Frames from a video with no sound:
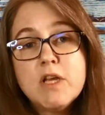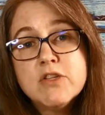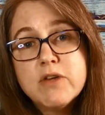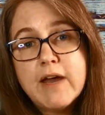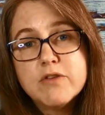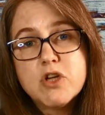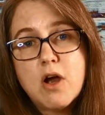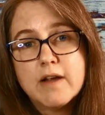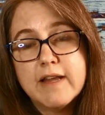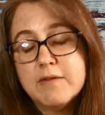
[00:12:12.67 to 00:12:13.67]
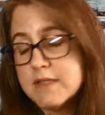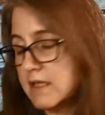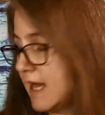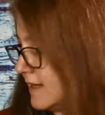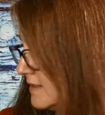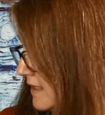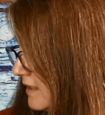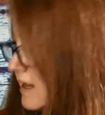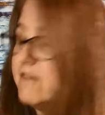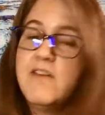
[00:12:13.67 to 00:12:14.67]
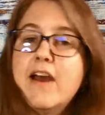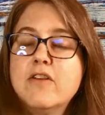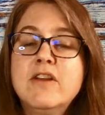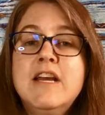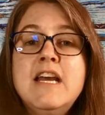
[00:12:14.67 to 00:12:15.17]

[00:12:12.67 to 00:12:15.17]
So yeah, chalk. That was the last thing that I found.